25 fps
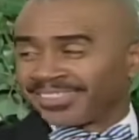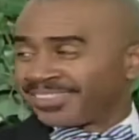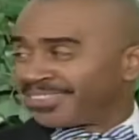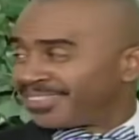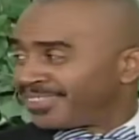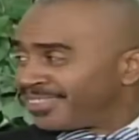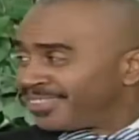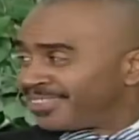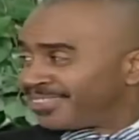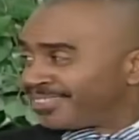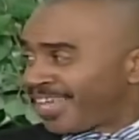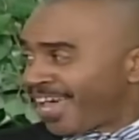
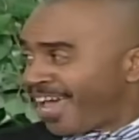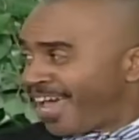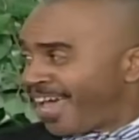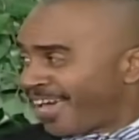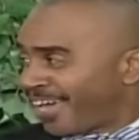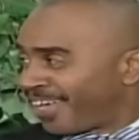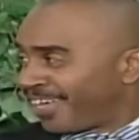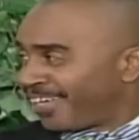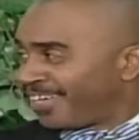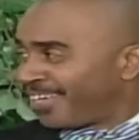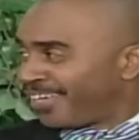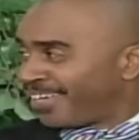That's right.
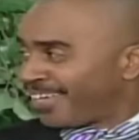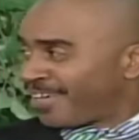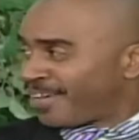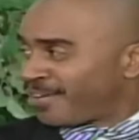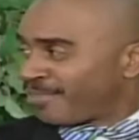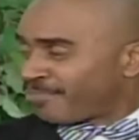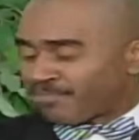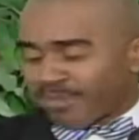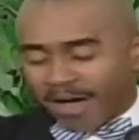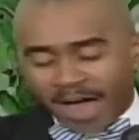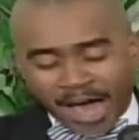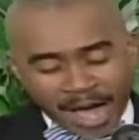Huh? That's
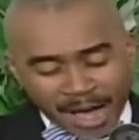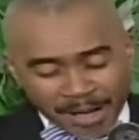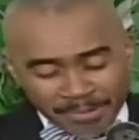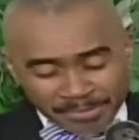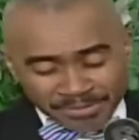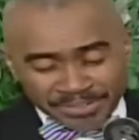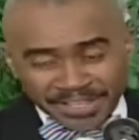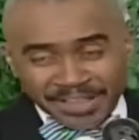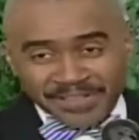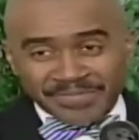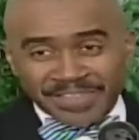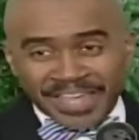right.
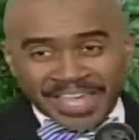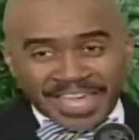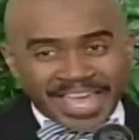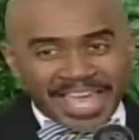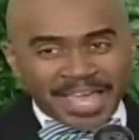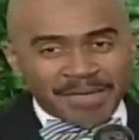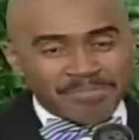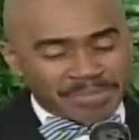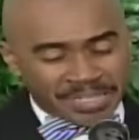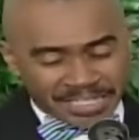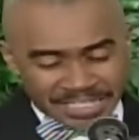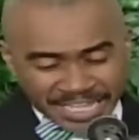Palms in their
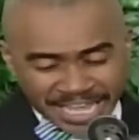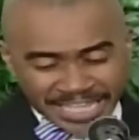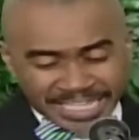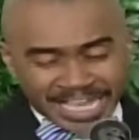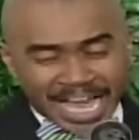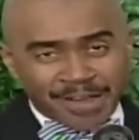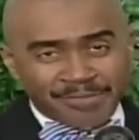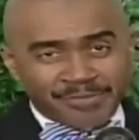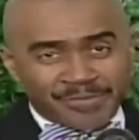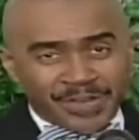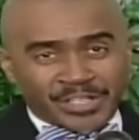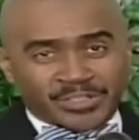hand mean they
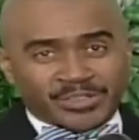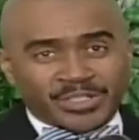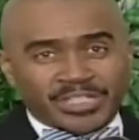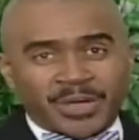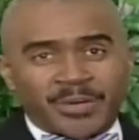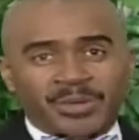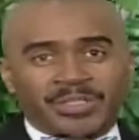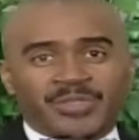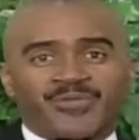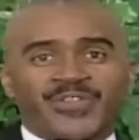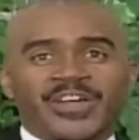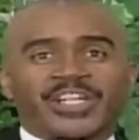got
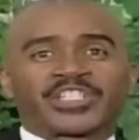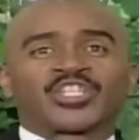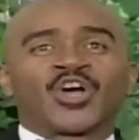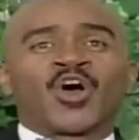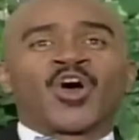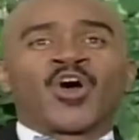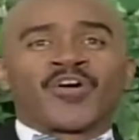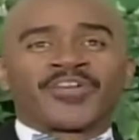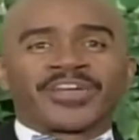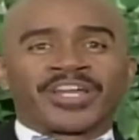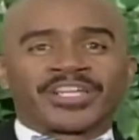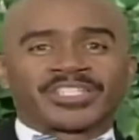victory. They was
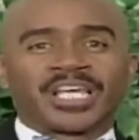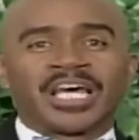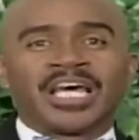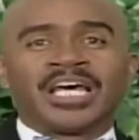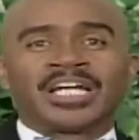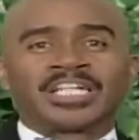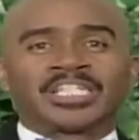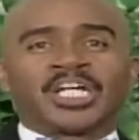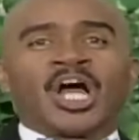victorious.